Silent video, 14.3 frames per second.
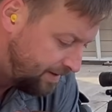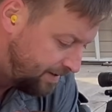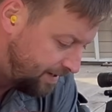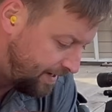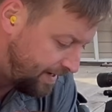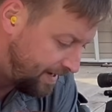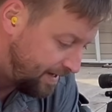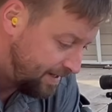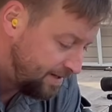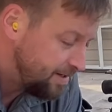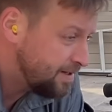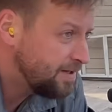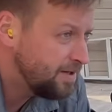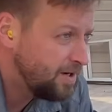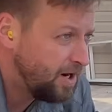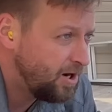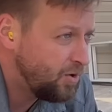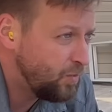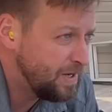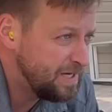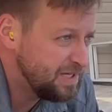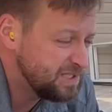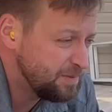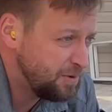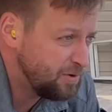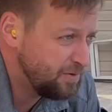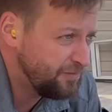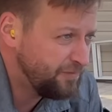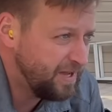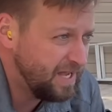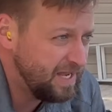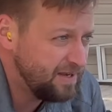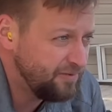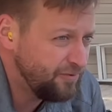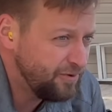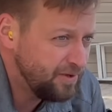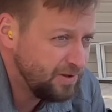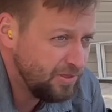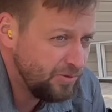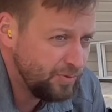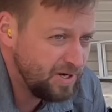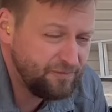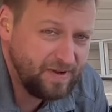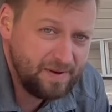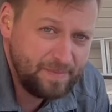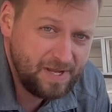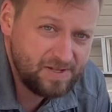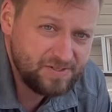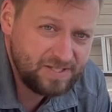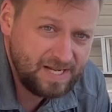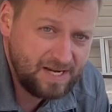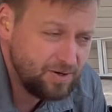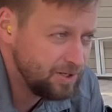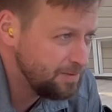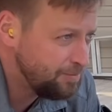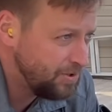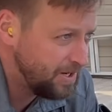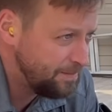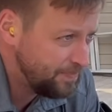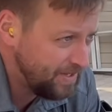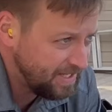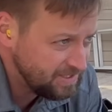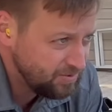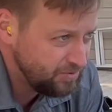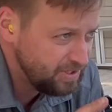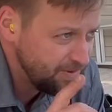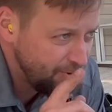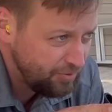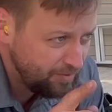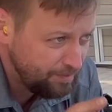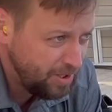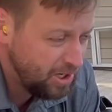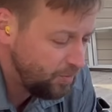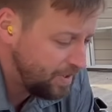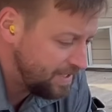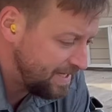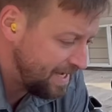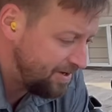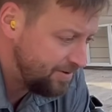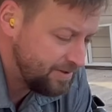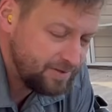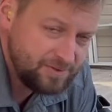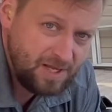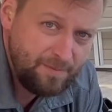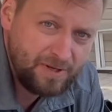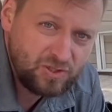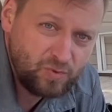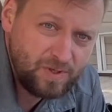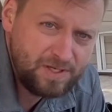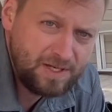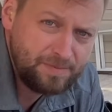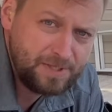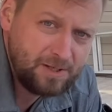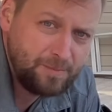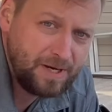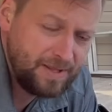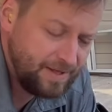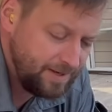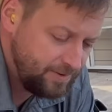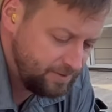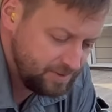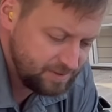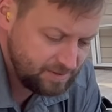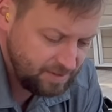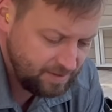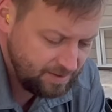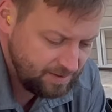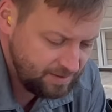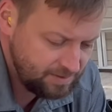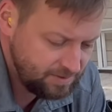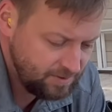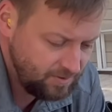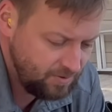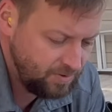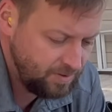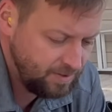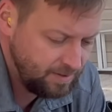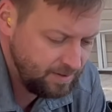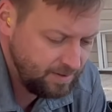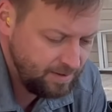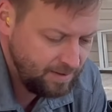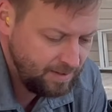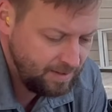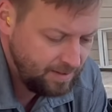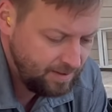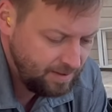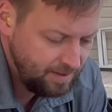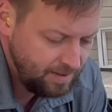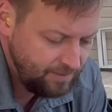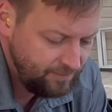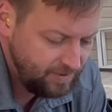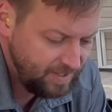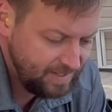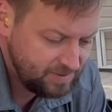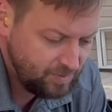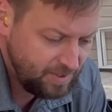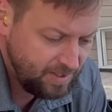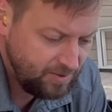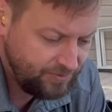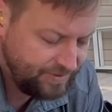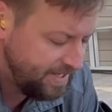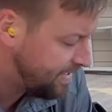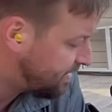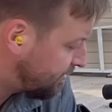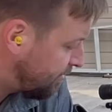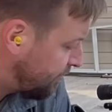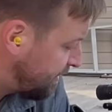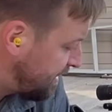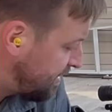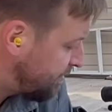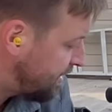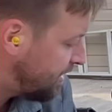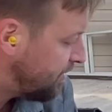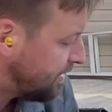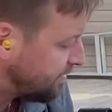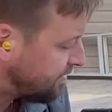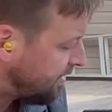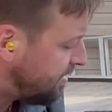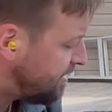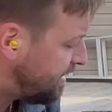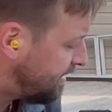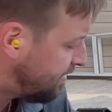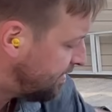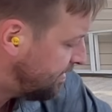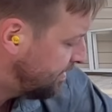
And our wind is about 3 to 5 miles an hour, but that's only about part way down. There's not much wind up here by the house. So if you guys want, I'll take a little reading when I go hit the target.